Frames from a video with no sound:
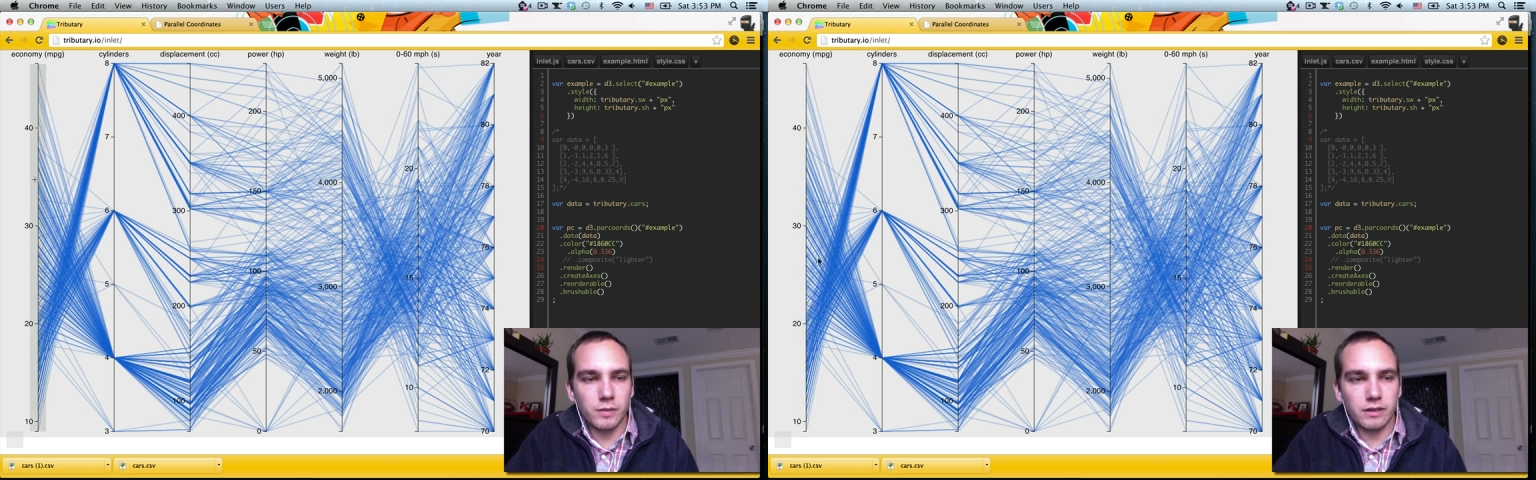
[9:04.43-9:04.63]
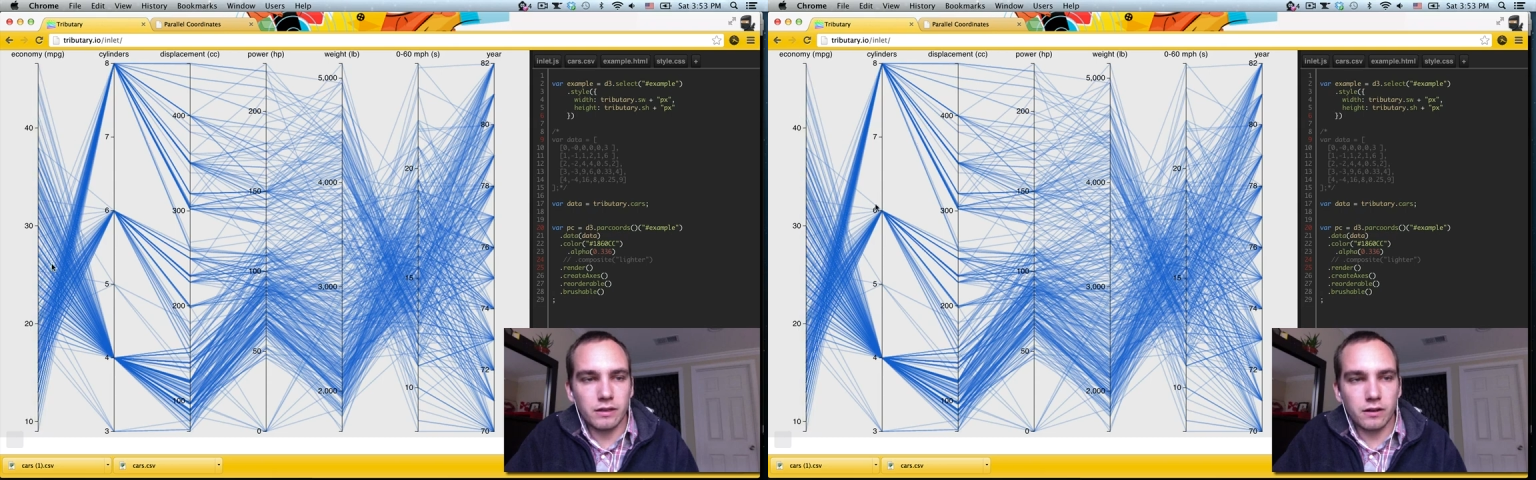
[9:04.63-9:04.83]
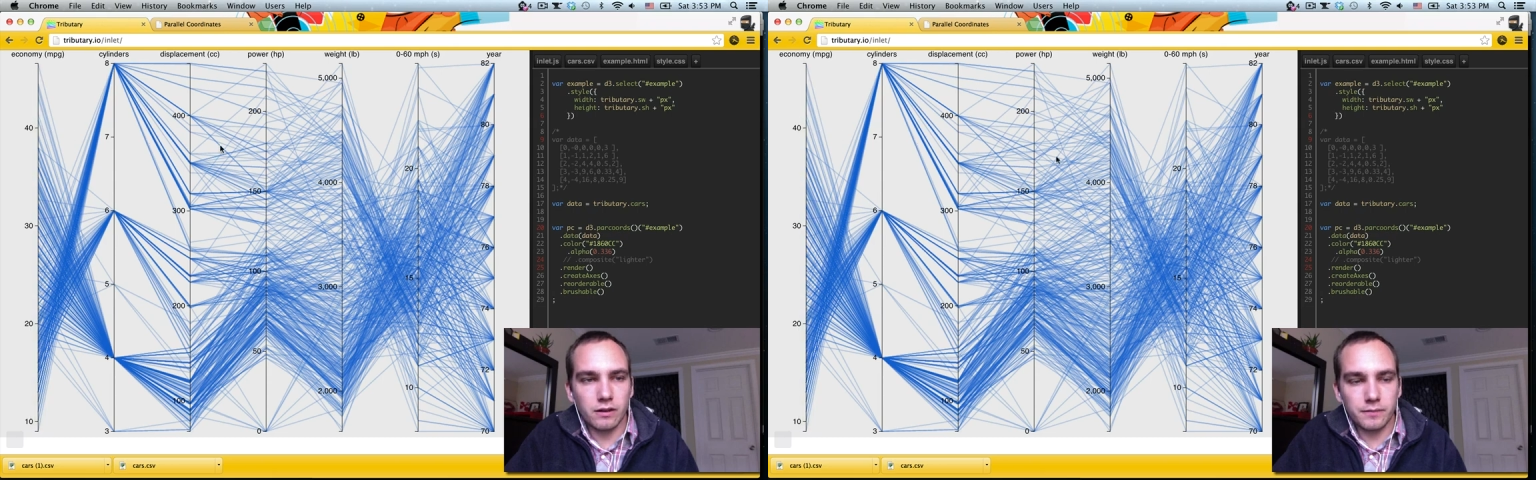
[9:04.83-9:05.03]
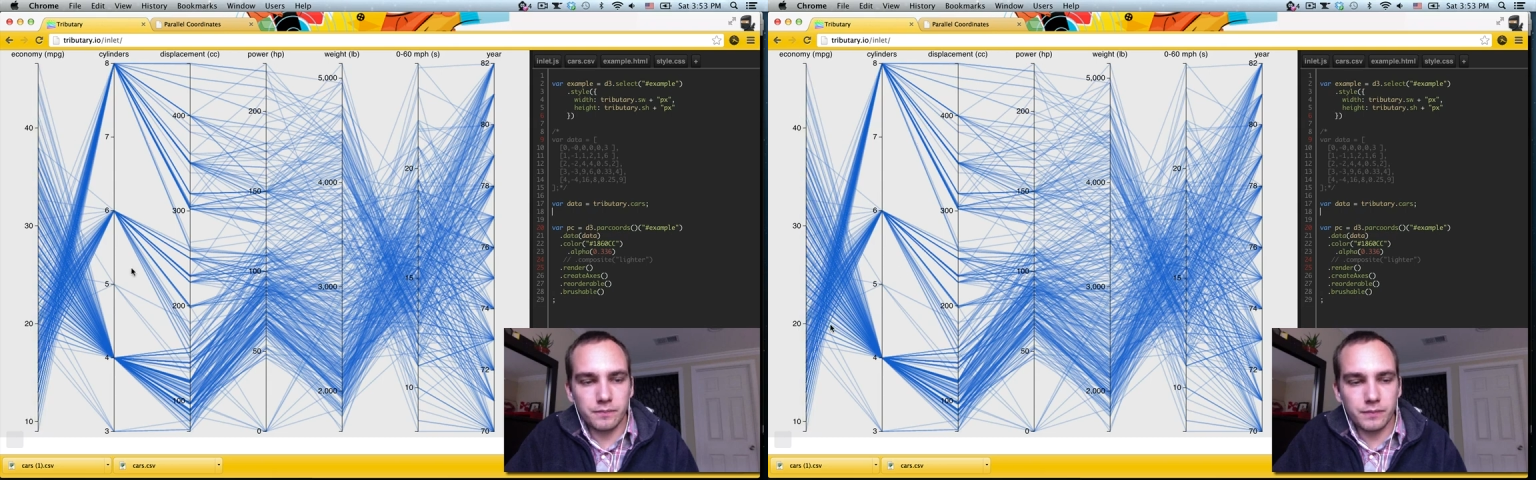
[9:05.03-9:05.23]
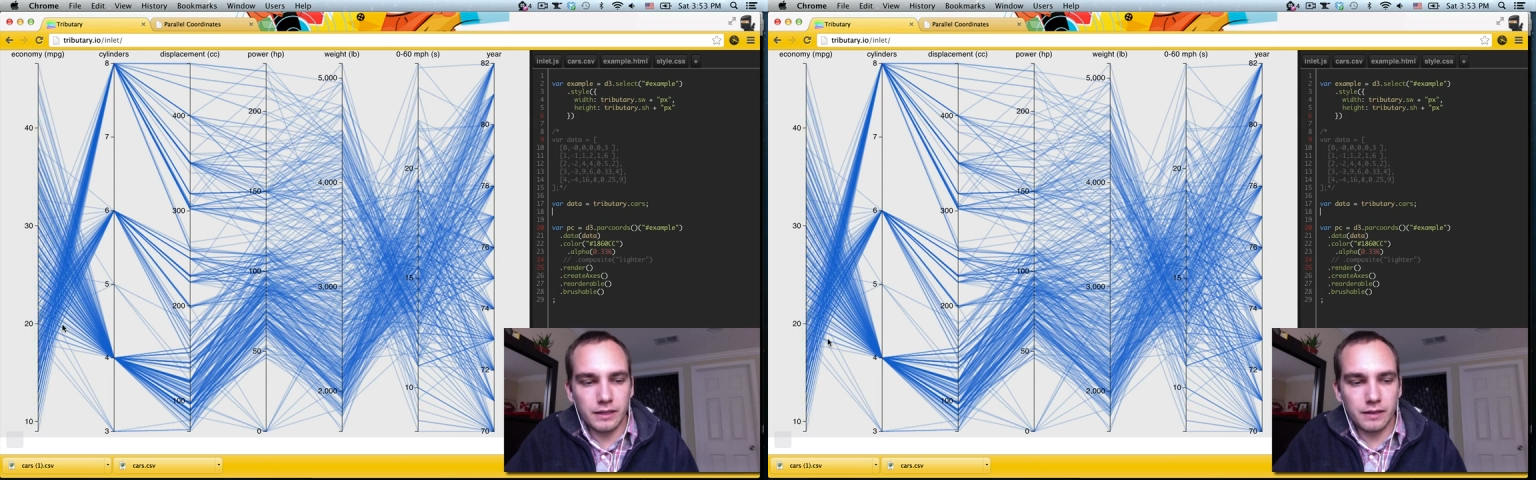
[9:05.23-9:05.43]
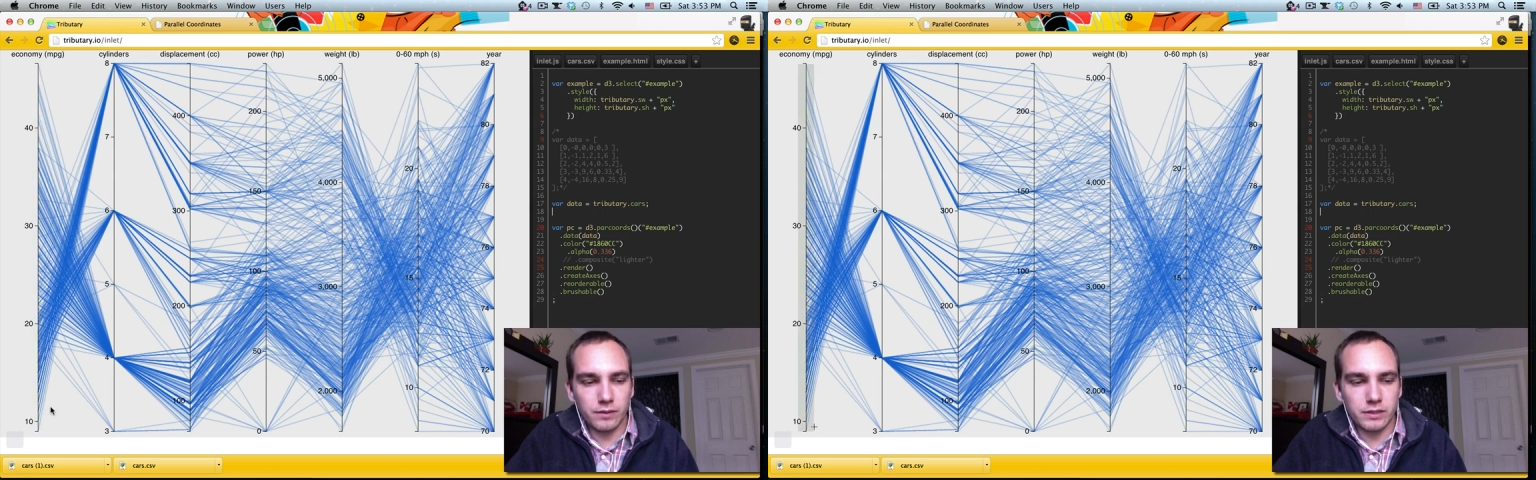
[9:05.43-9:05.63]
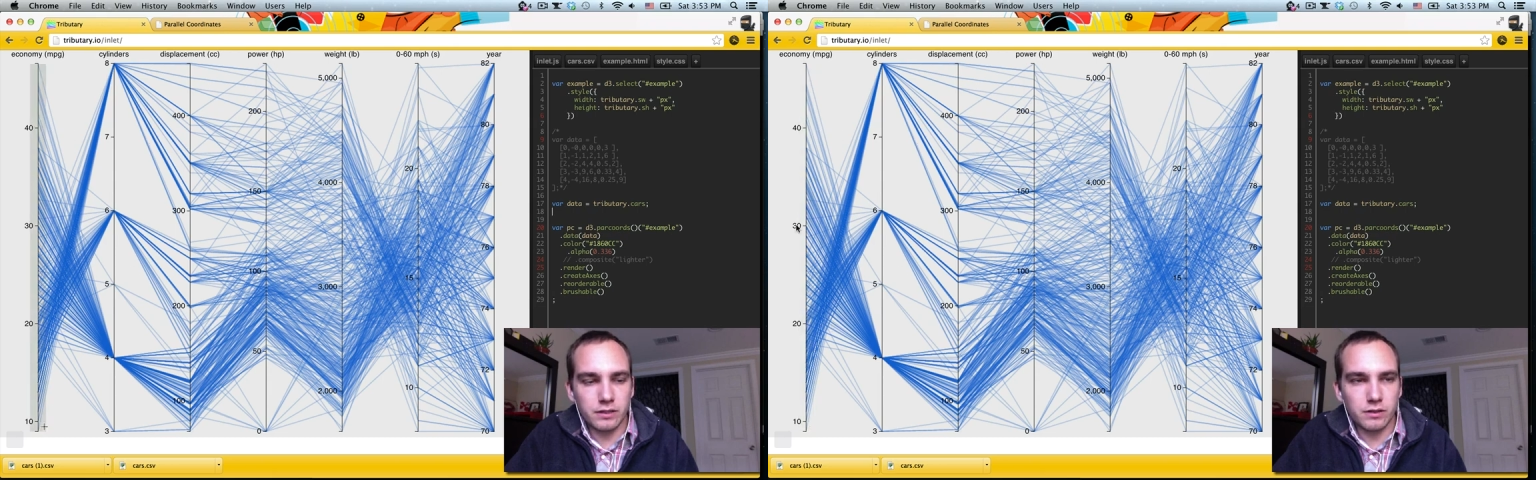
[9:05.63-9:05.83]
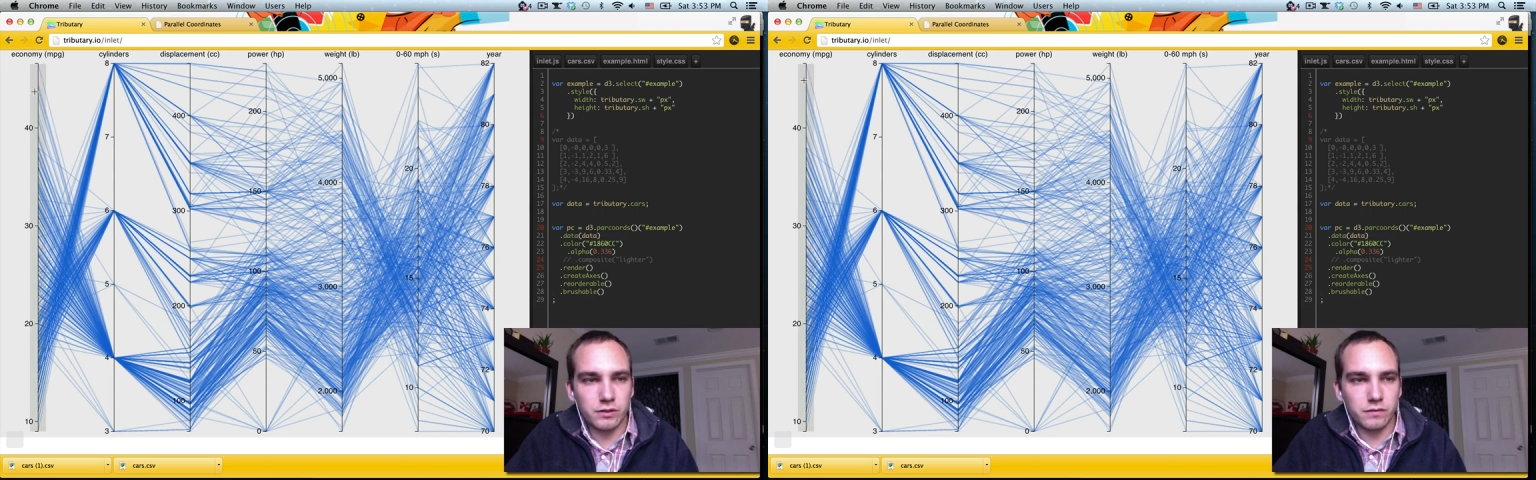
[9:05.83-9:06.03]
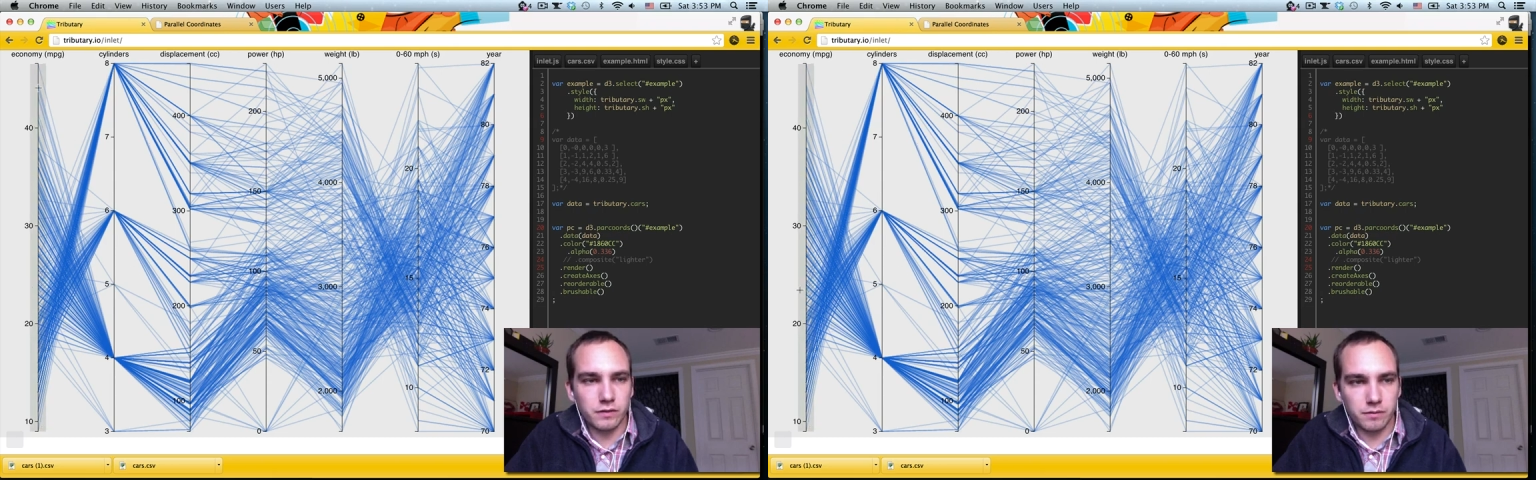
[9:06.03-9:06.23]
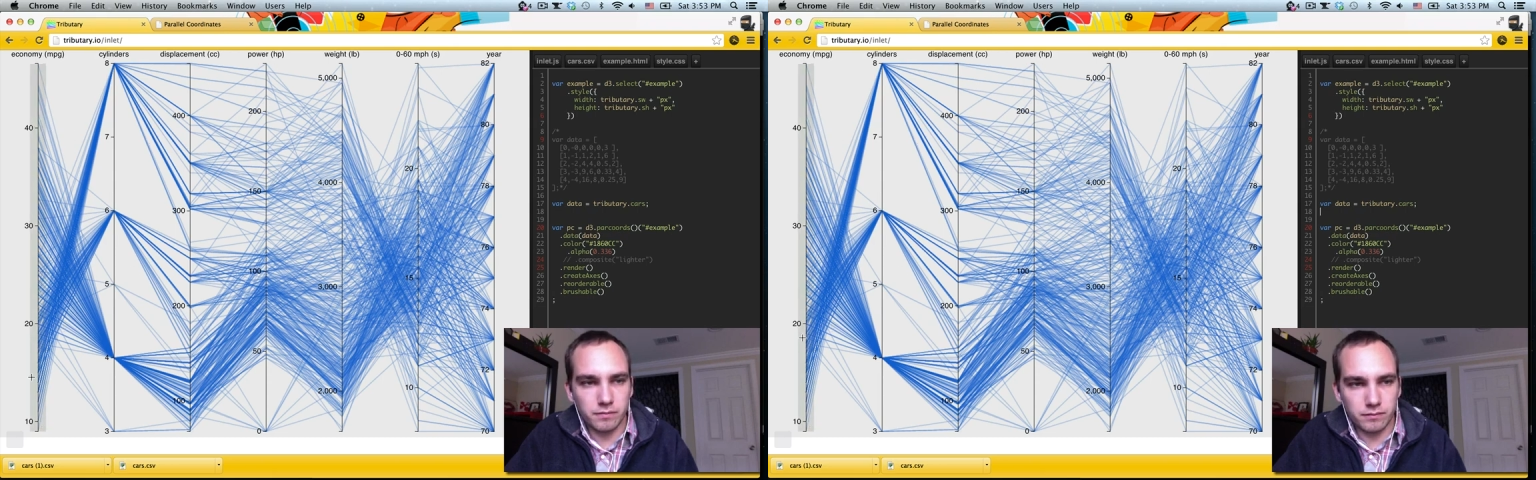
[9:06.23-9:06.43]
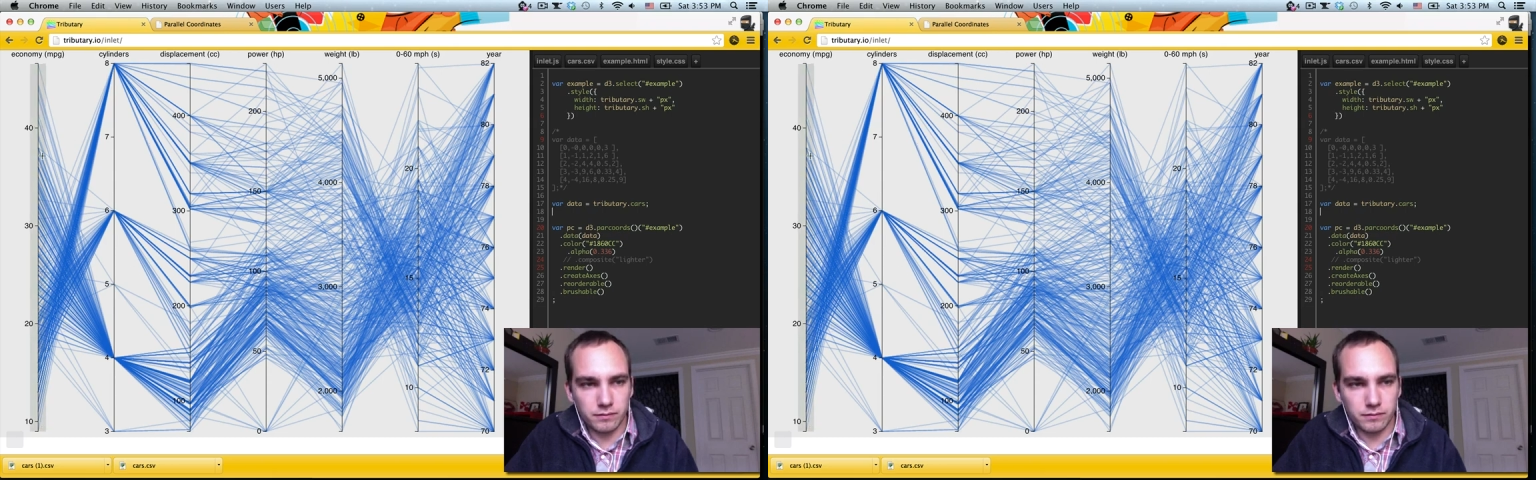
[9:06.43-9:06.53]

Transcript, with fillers: of the car, which goes from